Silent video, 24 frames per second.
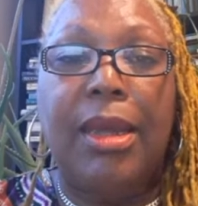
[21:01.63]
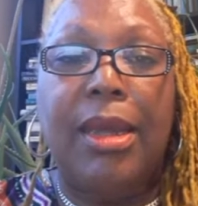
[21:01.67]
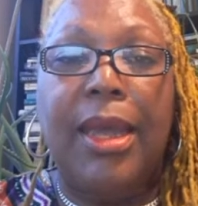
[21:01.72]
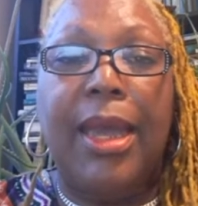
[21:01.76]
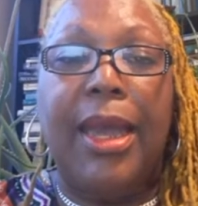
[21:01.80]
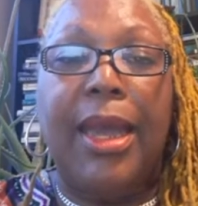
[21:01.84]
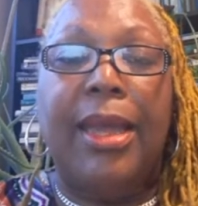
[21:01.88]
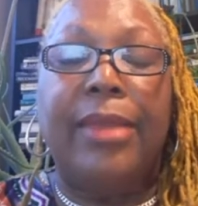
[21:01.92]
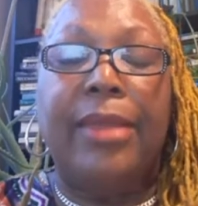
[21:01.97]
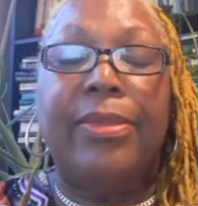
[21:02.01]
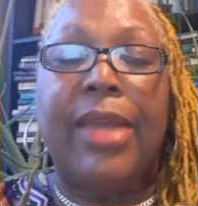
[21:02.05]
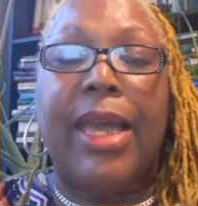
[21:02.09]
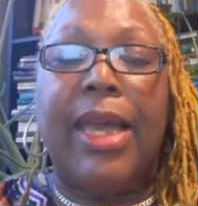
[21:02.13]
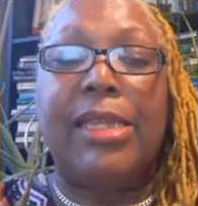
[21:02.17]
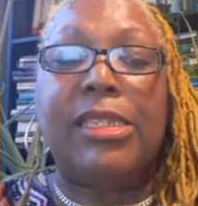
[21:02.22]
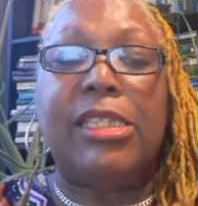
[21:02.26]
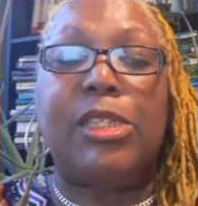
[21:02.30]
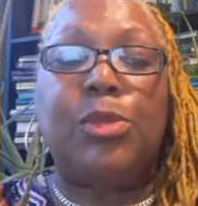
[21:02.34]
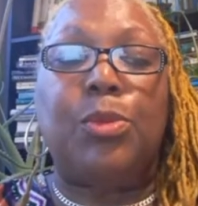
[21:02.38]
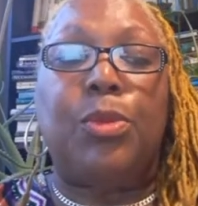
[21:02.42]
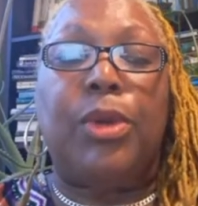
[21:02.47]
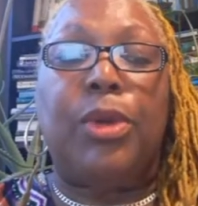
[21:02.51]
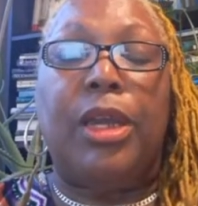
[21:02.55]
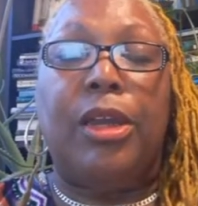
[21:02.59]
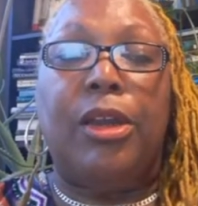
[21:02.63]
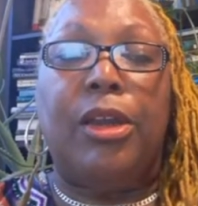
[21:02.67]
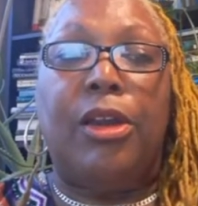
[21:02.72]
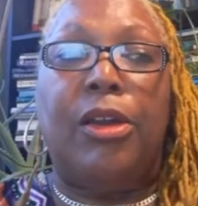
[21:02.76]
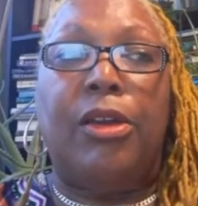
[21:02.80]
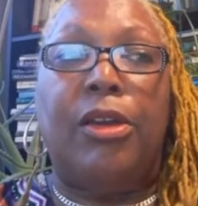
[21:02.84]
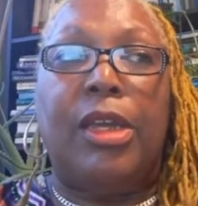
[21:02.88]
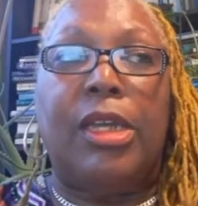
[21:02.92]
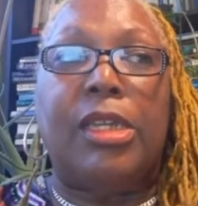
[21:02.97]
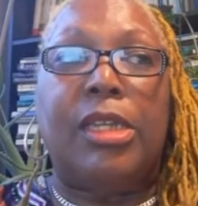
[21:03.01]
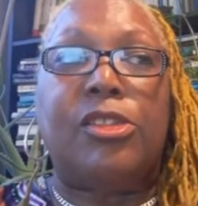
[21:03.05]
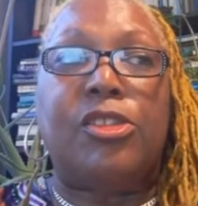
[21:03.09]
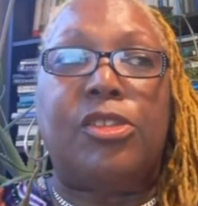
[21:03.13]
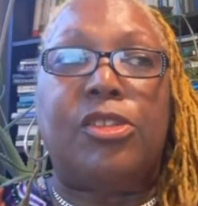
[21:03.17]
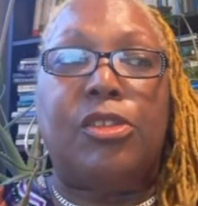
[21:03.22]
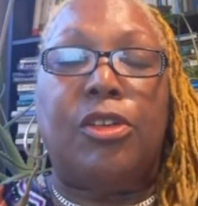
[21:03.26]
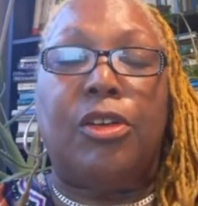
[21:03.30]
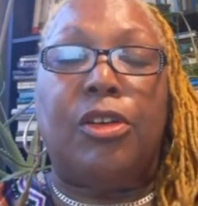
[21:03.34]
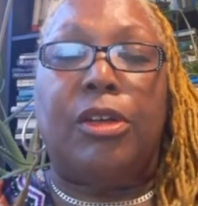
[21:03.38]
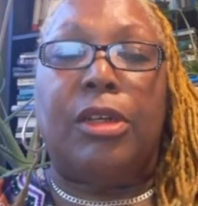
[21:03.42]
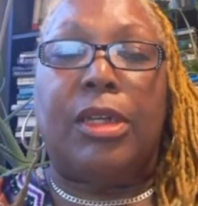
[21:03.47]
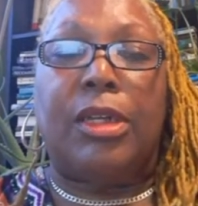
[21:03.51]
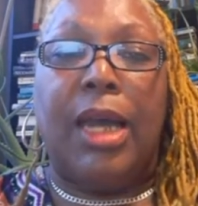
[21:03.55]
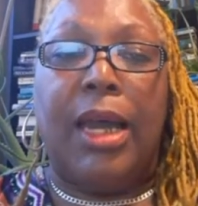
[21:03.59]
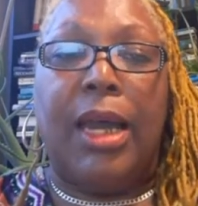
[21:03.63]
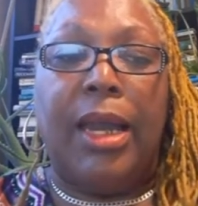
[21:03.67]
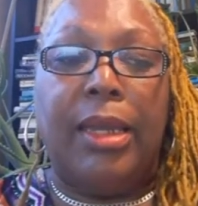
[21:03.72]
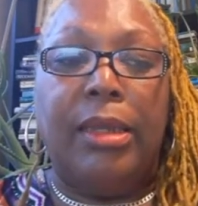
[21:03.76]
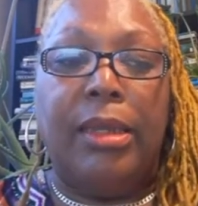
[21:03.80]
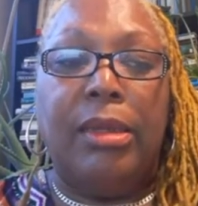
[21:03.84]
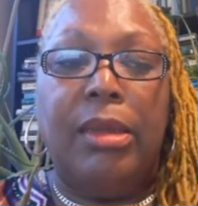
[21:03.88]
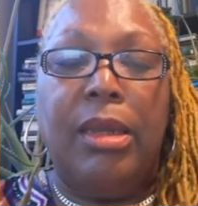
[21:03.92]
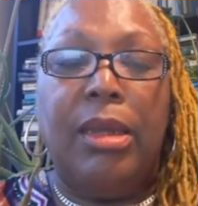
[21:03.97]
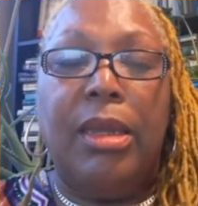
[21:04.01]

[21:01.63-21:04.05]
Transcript: And that's where it's your gut